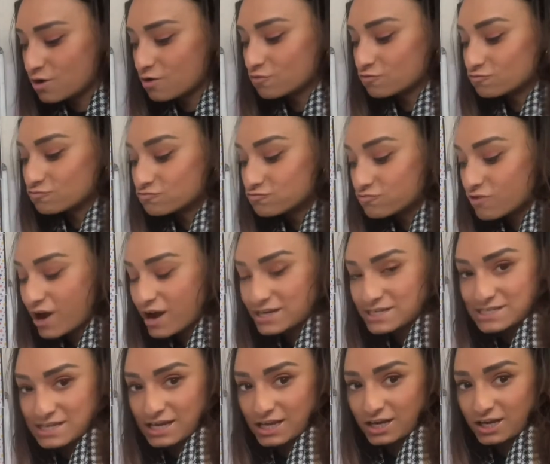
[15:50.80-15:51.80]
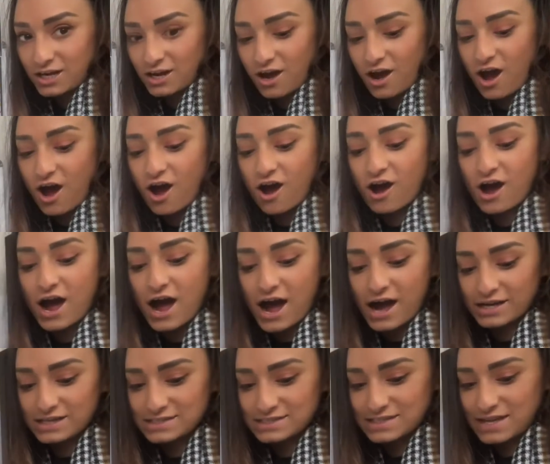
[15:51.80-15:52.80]
writing our
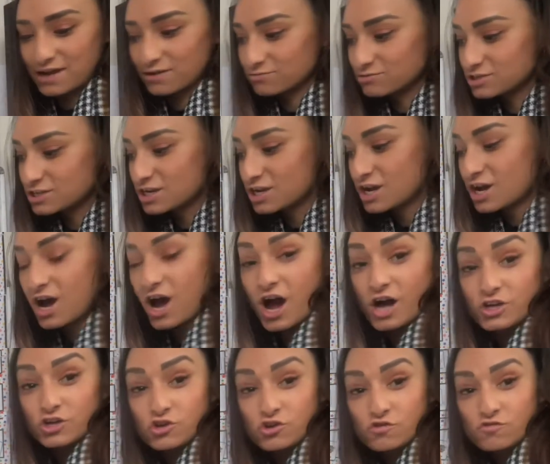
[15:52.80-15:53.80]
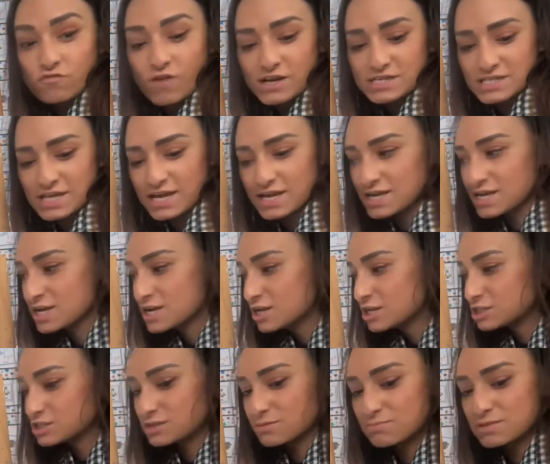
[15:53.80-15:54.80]
I sound. Are you ready?
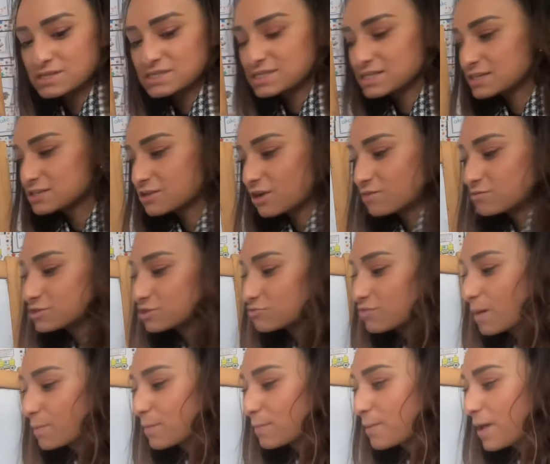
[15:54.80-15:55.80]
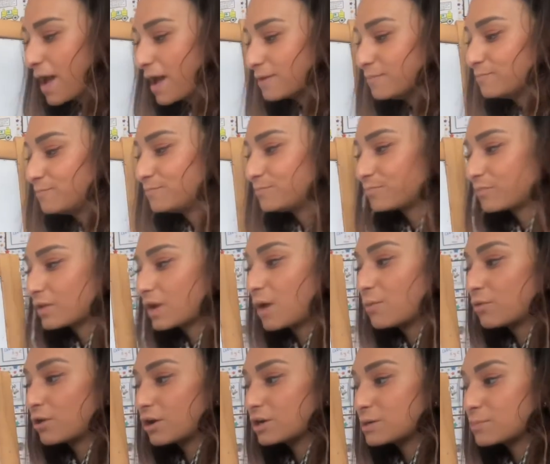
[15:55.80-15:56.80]
So Miss Singh's going to grab a pen and
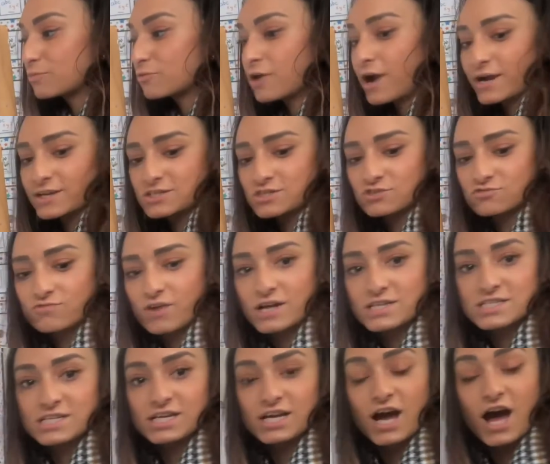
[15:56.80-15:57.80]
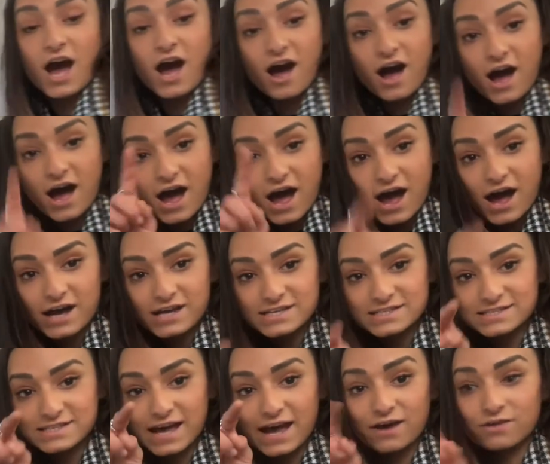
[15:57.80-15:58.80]
we're going to practice writing our I
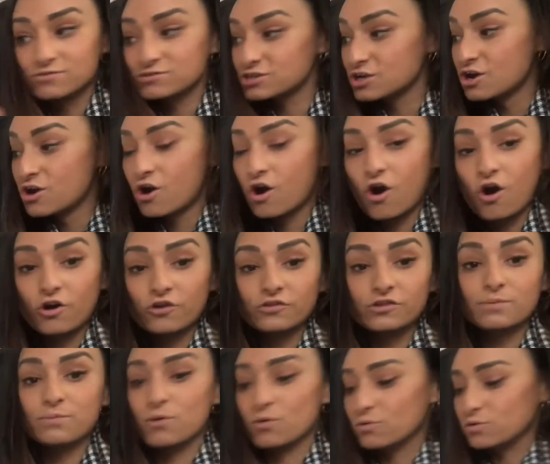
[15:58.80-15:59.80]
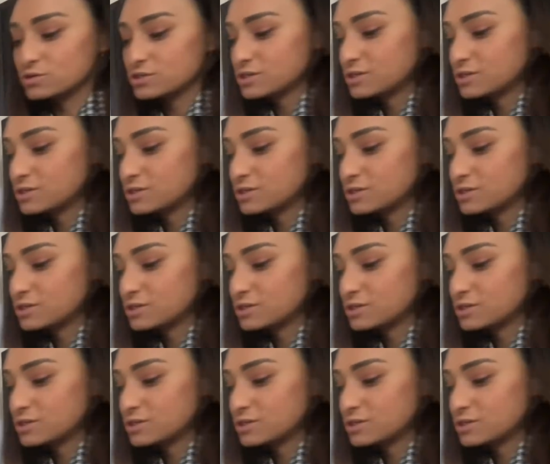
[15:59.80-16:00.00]
sound on the board.